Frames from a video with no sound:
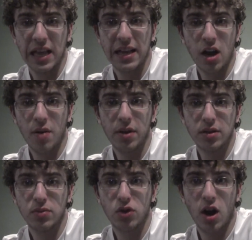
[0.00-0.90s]
like,
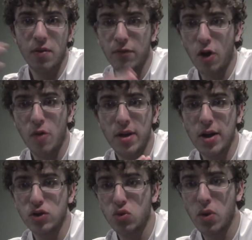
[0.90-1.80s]
comment, subscribe, follow me
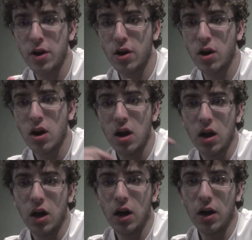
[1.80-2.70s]
on Twitter.
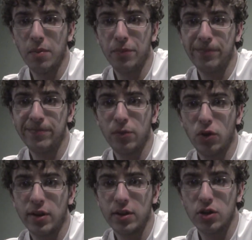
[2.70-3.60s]
Um,
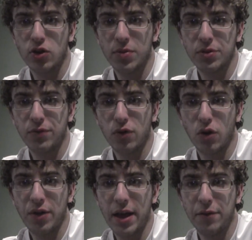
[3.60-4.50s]
look in the description for
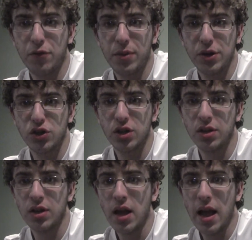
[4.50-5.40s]
all that
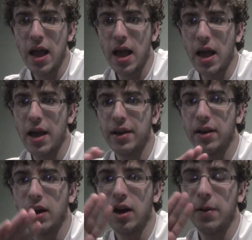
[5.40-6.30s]
information, and
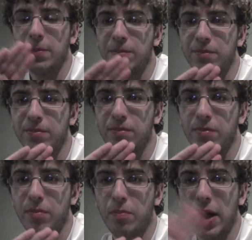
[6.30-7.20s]
um,
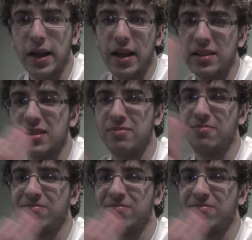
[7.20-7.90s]
bye, guys.